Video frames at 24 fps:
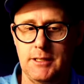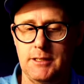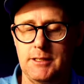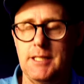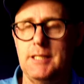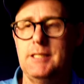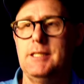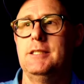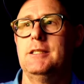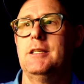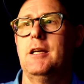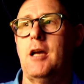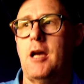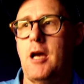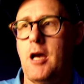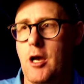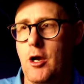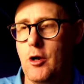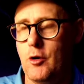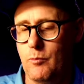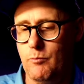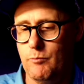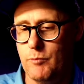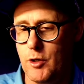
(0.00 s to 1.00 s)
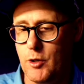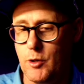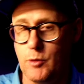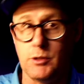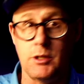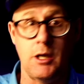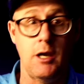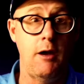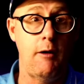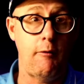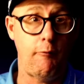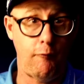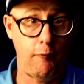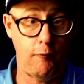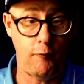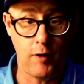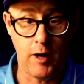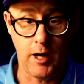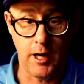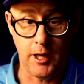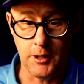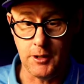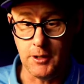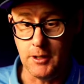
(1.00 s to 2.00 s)
This is a home use,
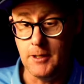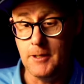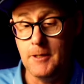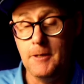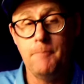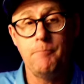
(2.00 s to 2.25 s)
fun.